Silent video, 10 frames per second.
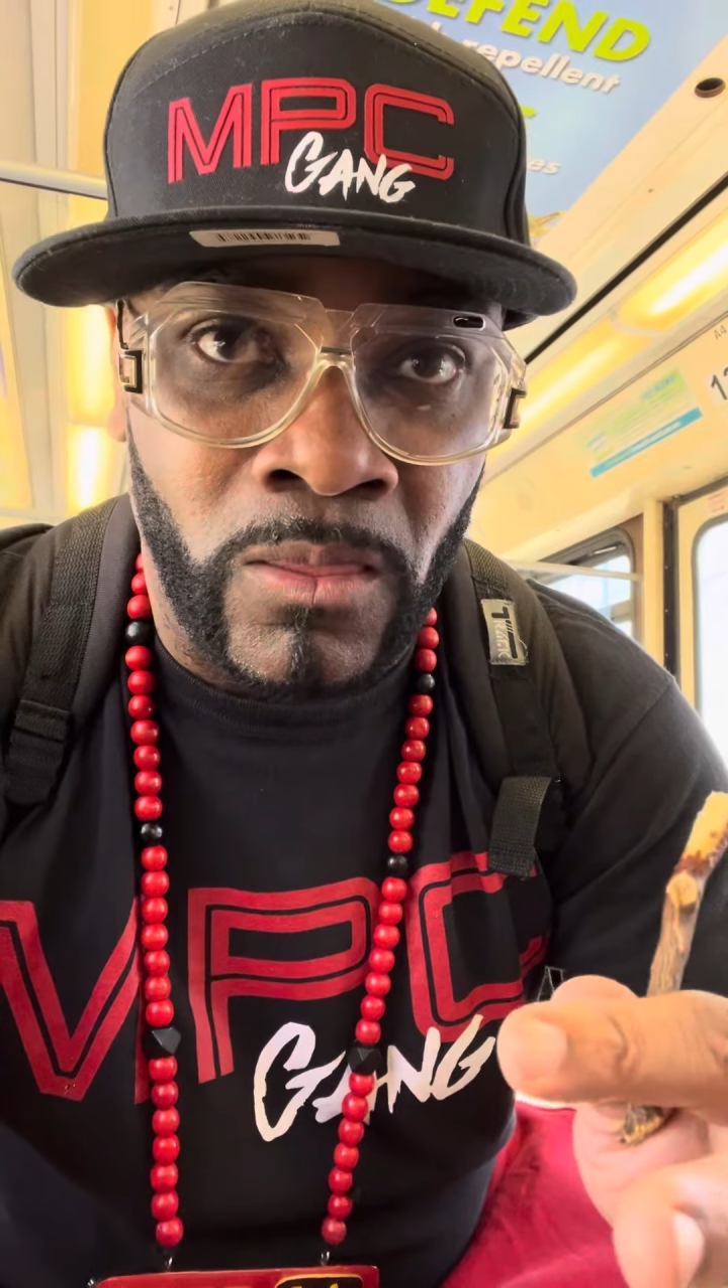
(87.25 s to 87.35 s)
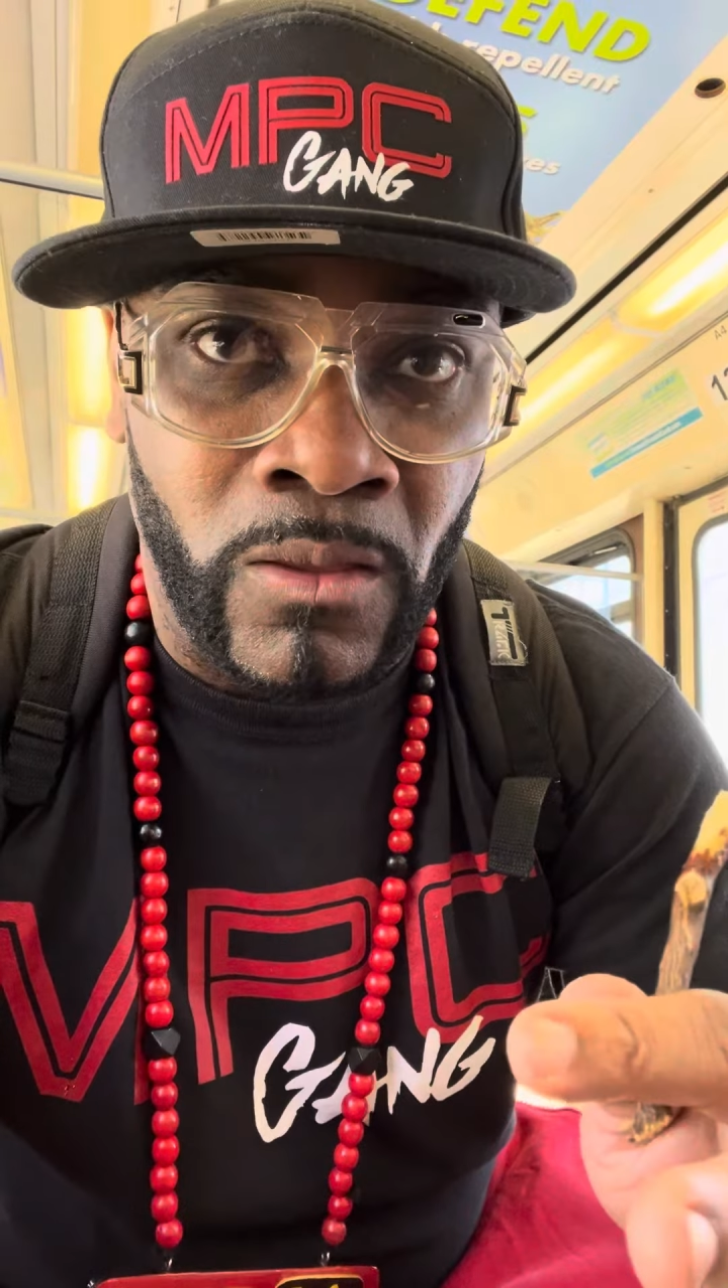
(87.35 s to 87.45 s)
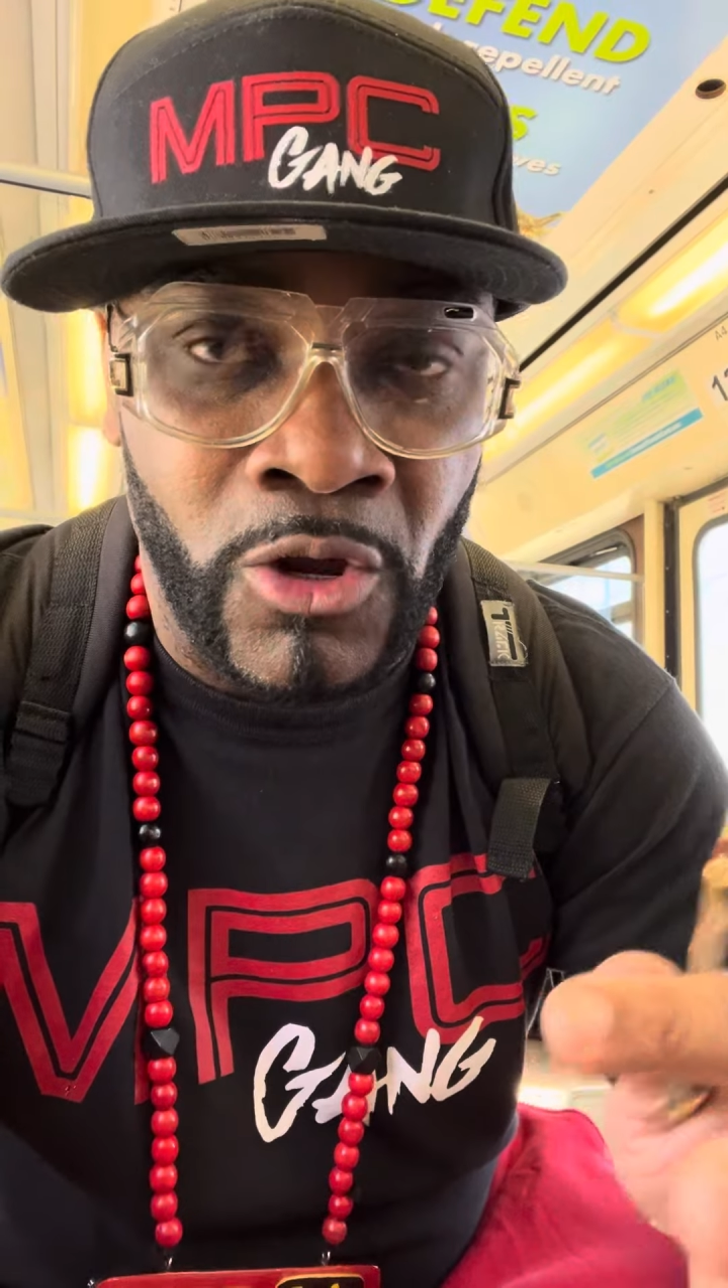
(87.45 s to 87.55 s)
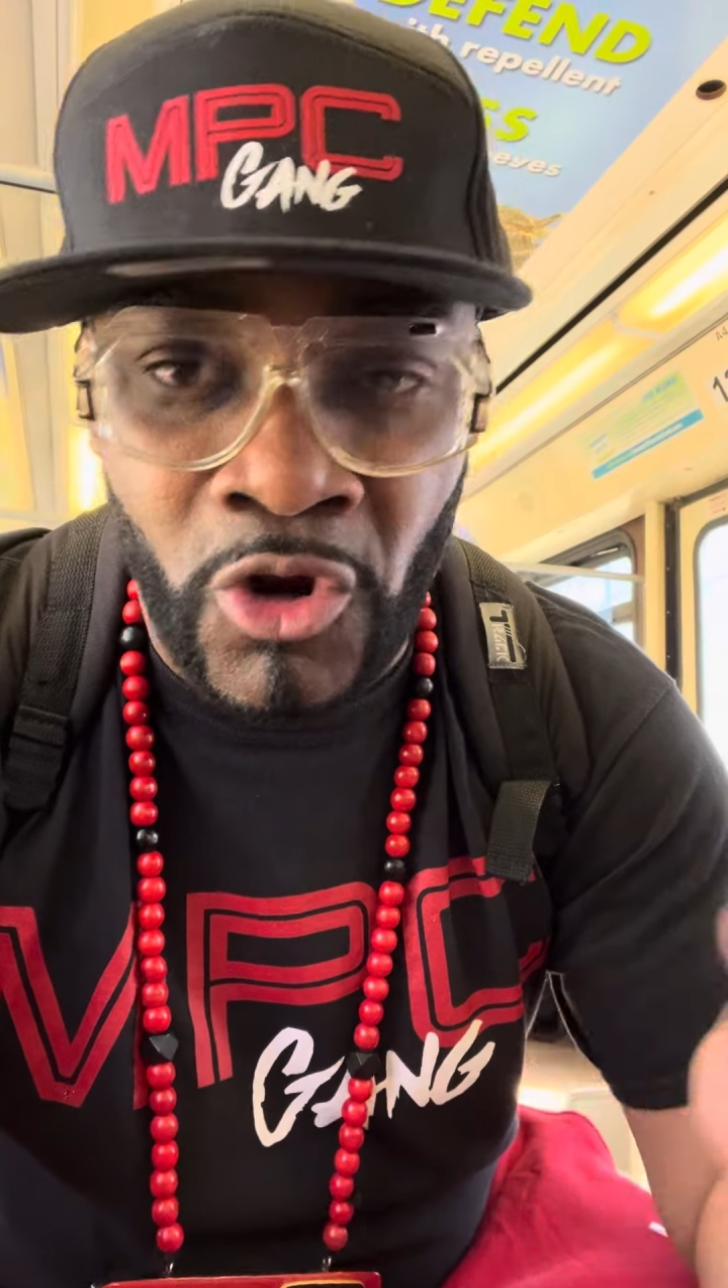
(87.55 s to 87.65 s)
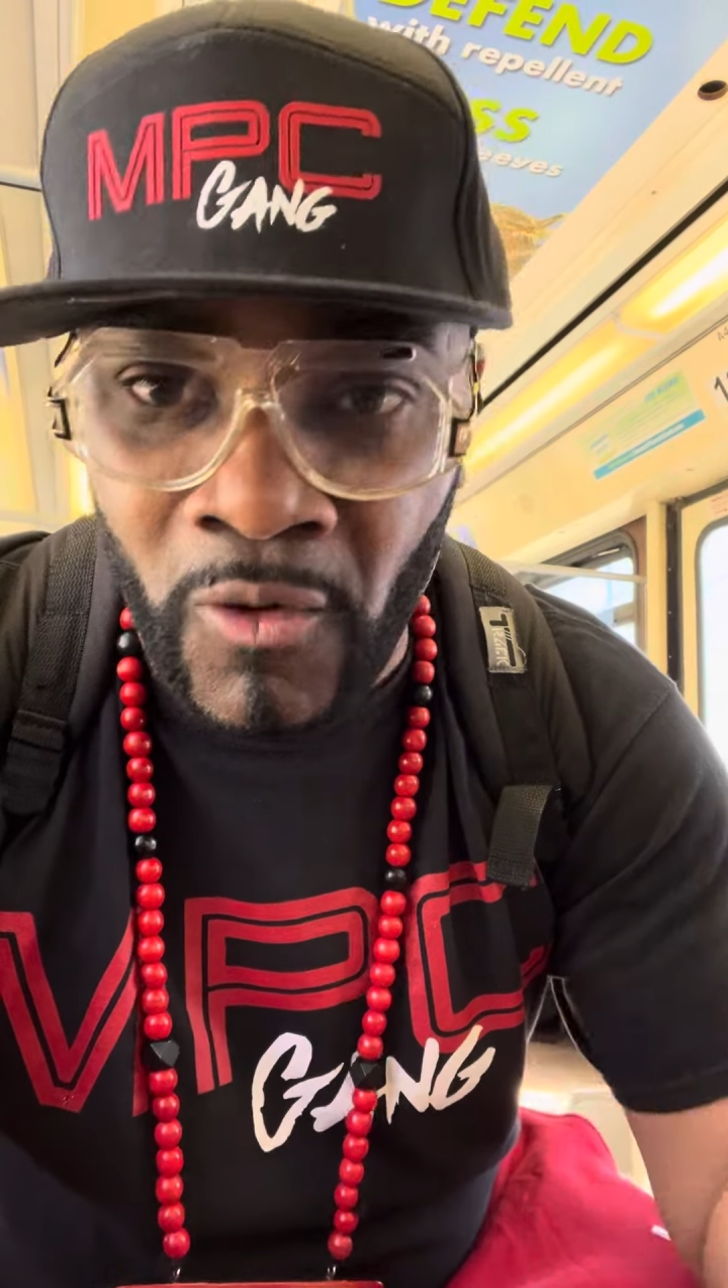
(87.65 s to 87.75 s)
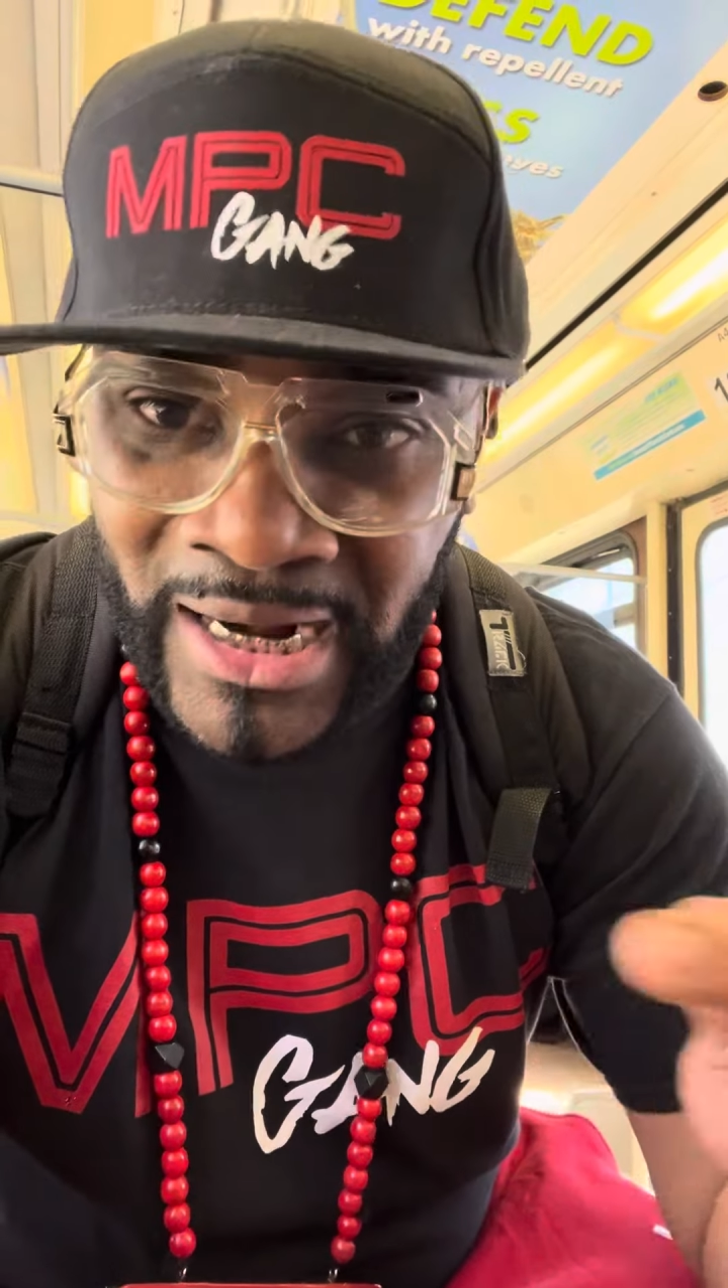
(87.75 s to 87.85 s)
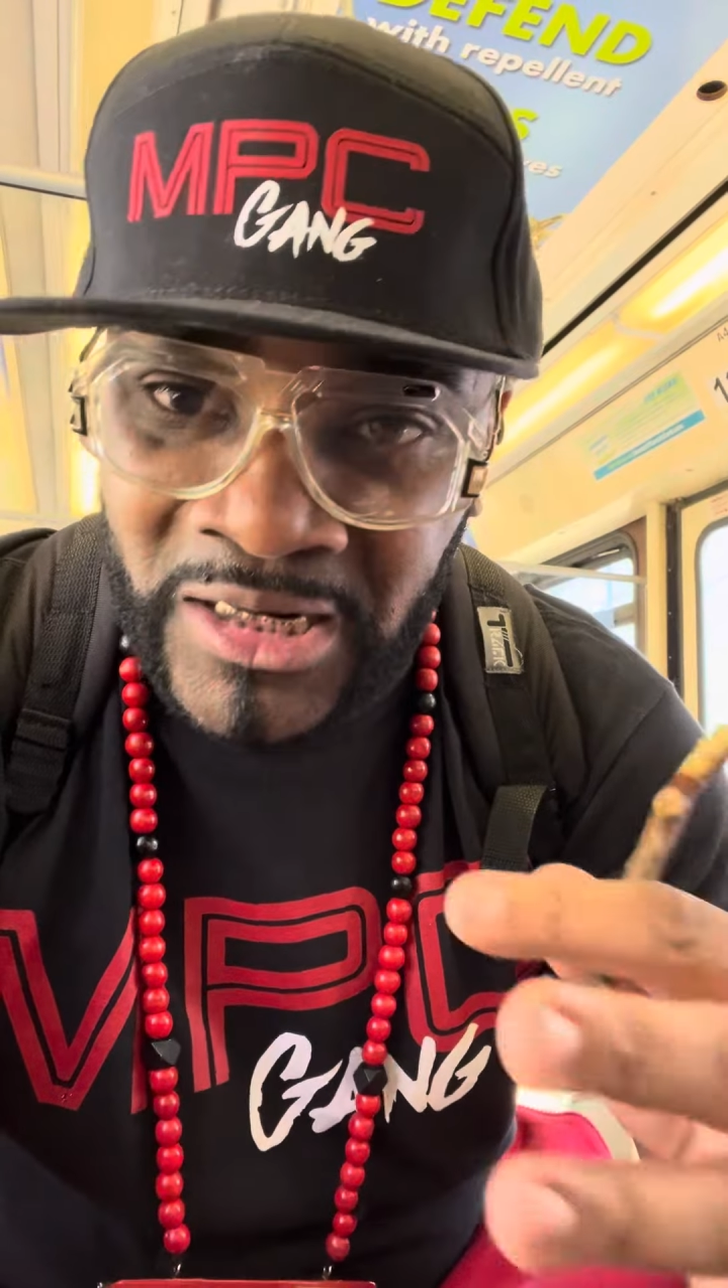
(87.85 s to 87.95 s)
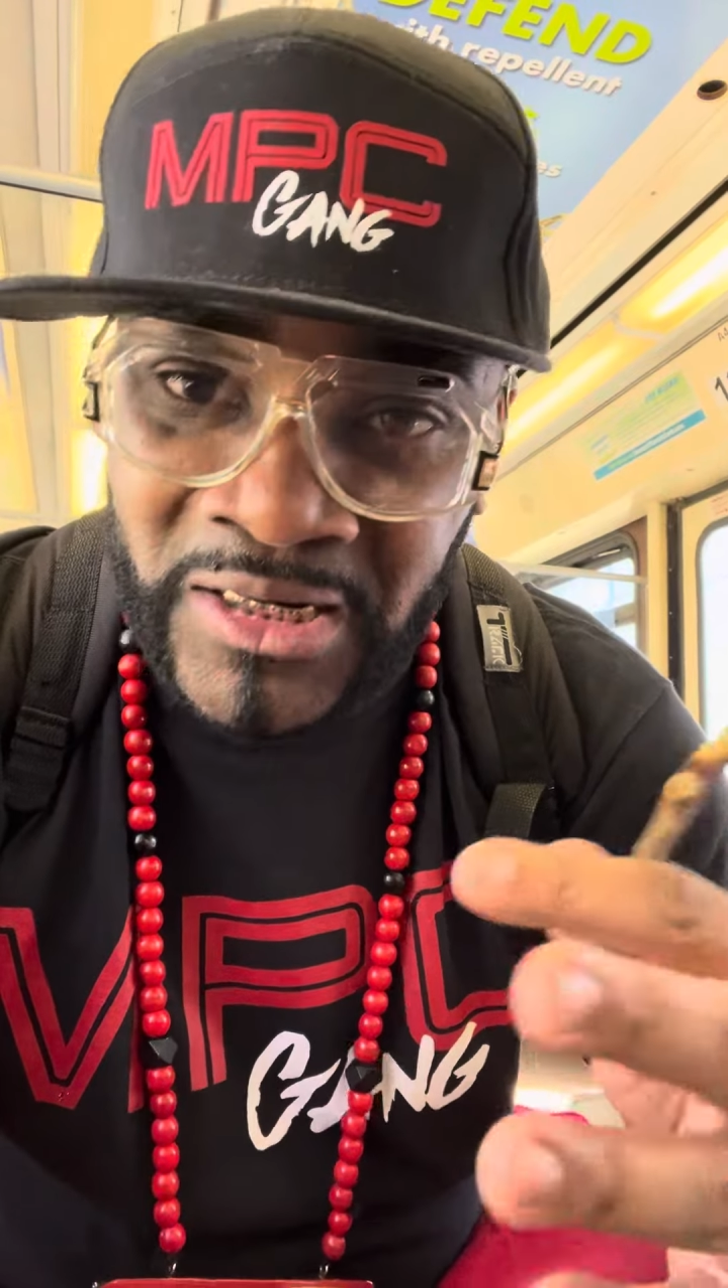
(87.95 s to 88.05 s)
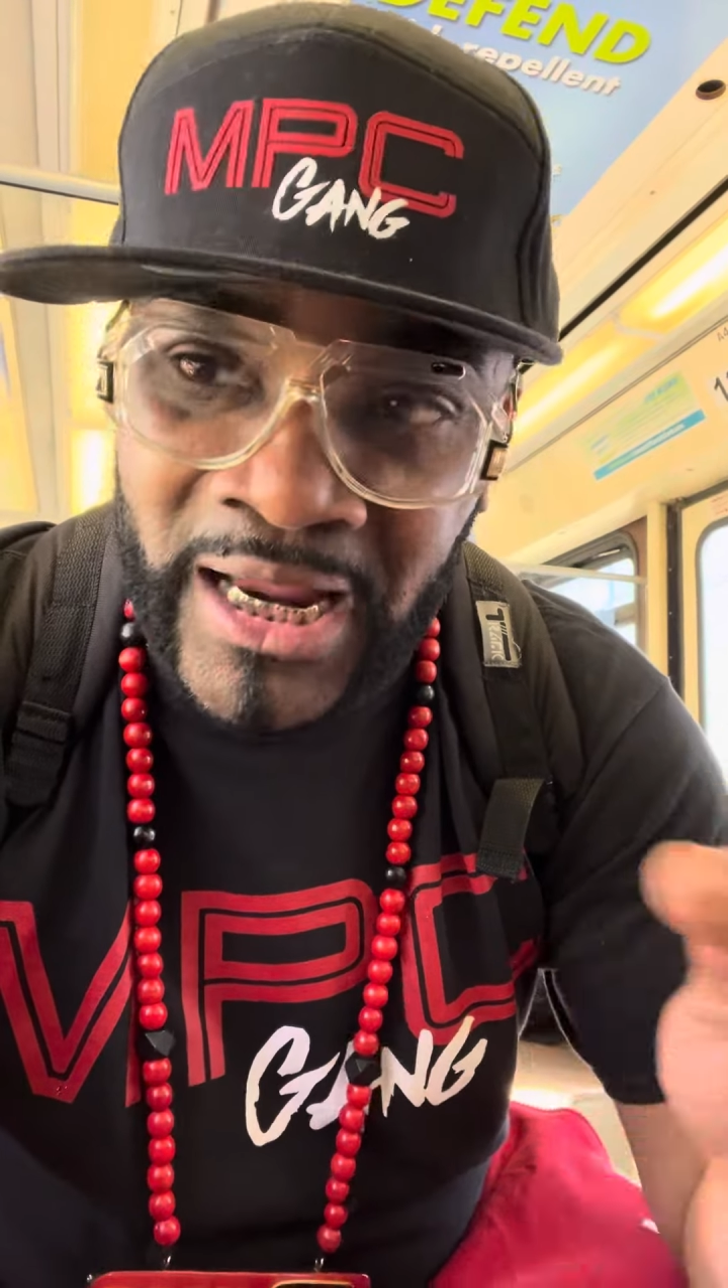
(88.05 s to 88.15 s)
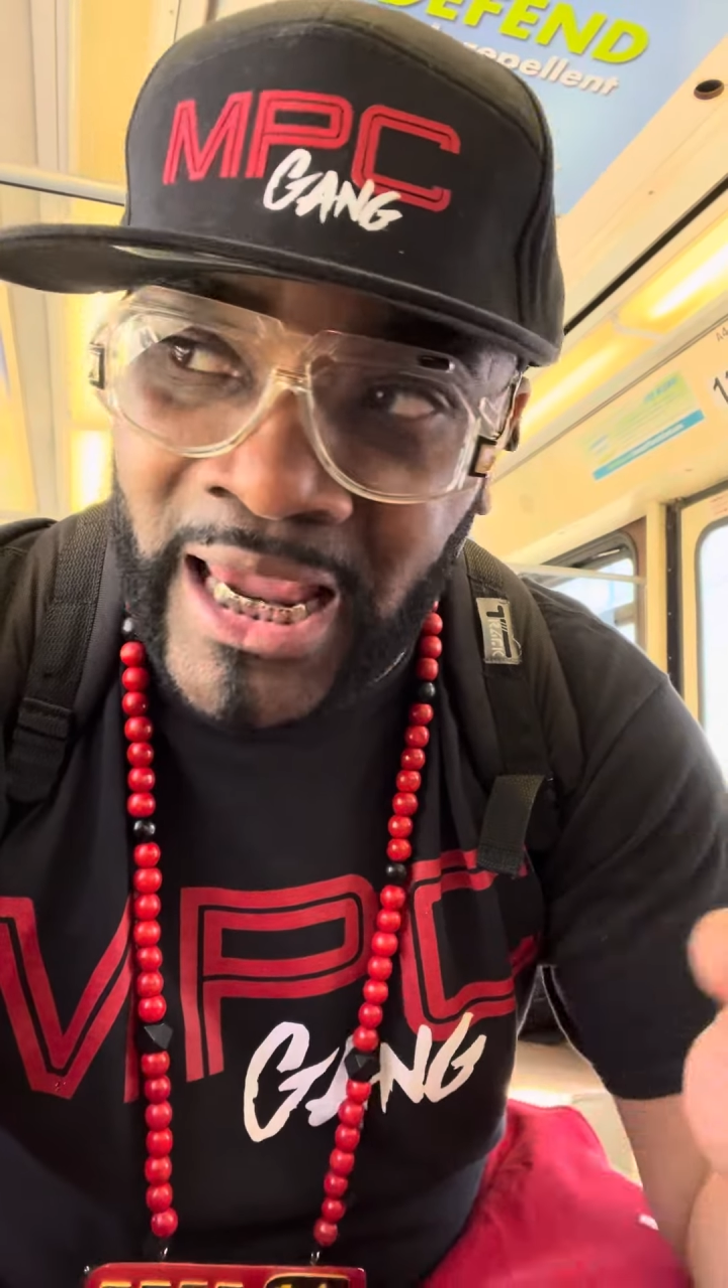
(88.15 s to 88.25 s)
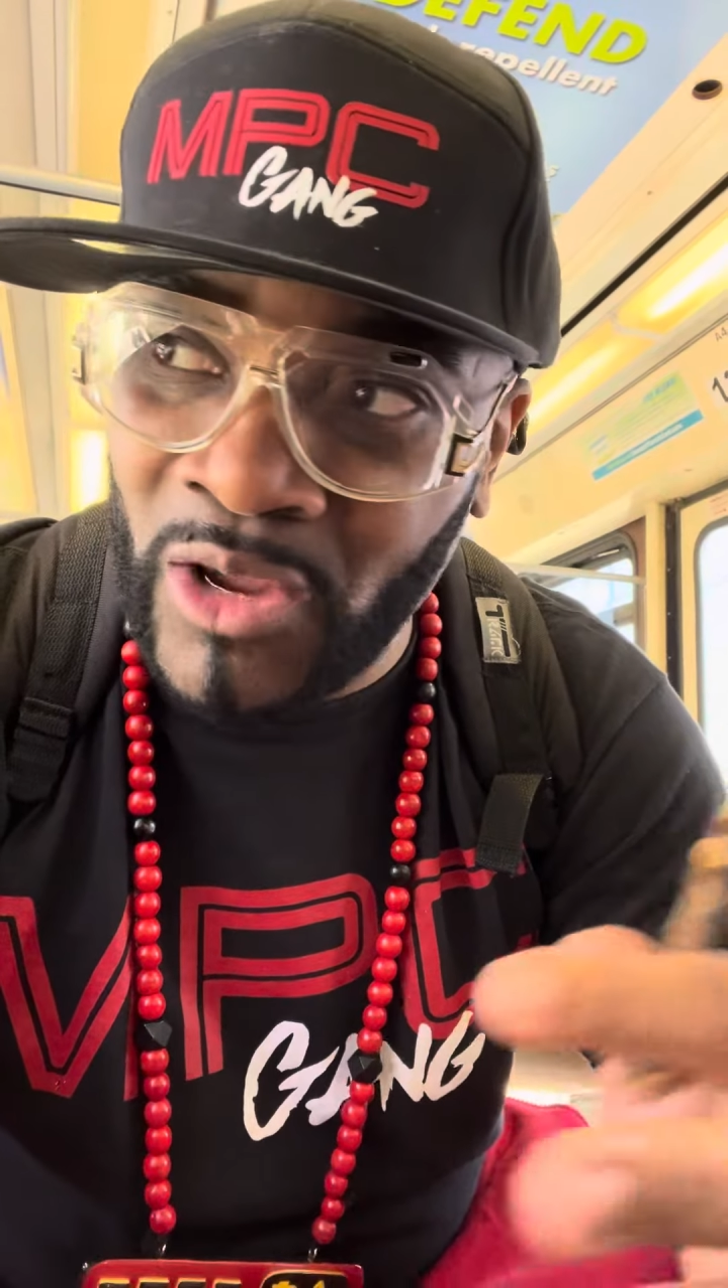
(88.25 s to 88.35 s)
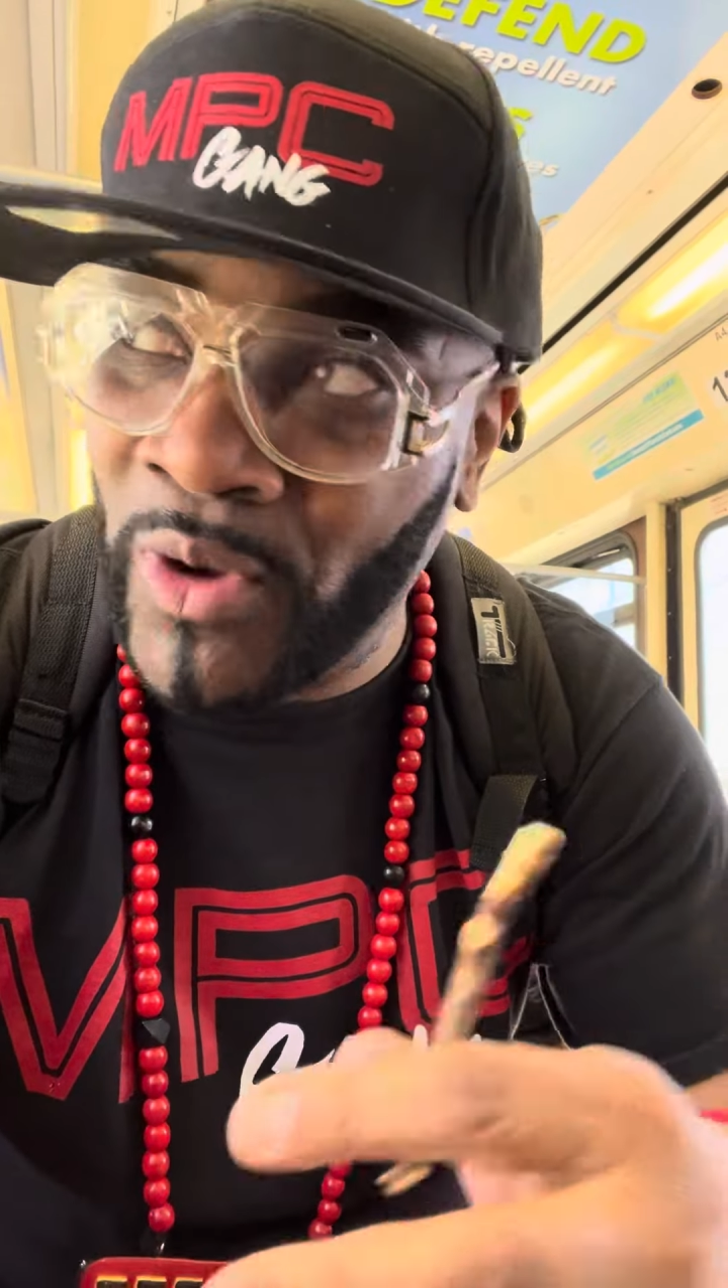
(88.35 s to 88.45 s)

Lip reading: You know, I seen